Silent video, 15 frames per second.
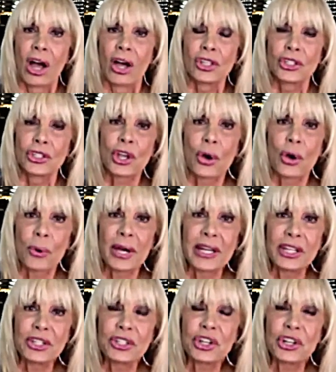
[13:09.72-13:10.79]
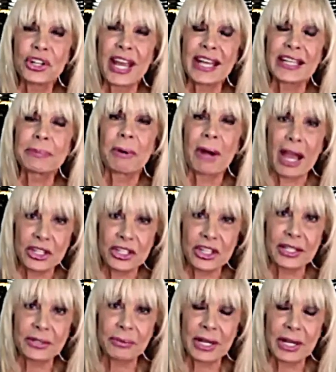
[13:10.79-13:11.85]
so what is your next
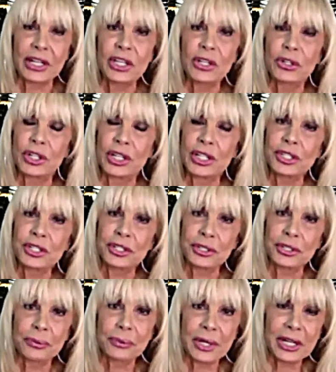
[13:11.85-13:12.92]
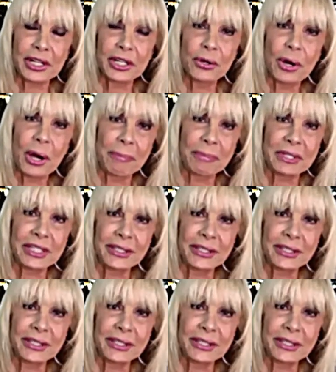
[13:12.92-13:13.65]
project? What are you going to do? What are you up to?